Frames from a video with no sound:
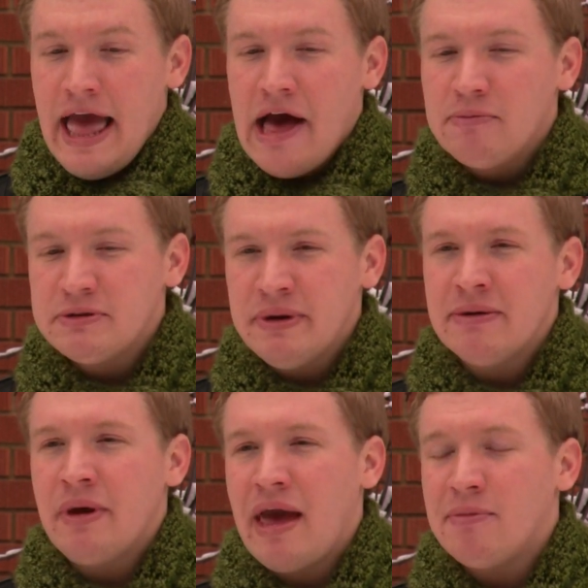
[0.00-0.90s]
helps me to
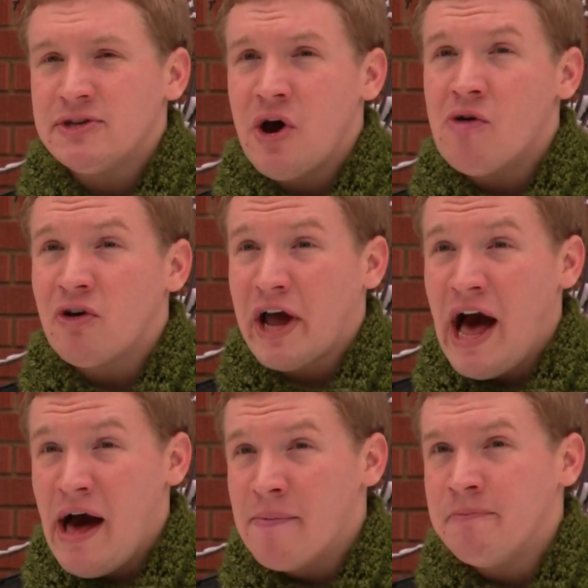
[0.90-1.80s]
be able to
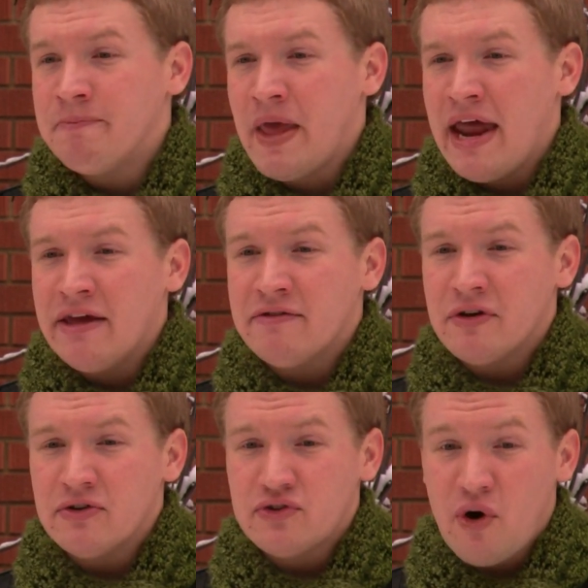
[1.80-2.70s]
overcome any of
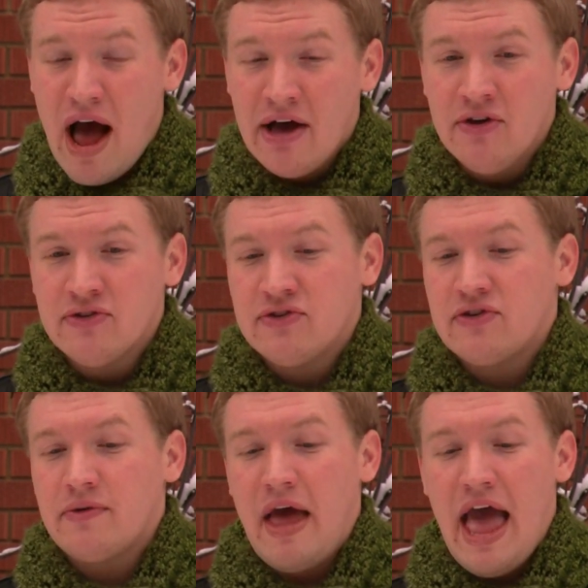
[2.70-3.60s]
those
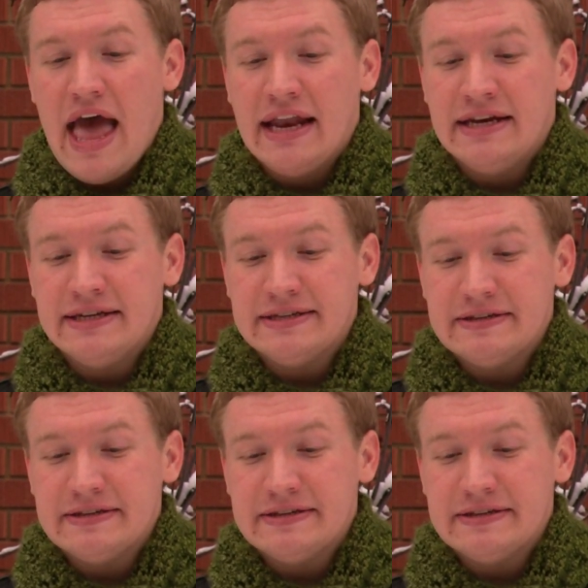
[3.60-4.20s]
trials and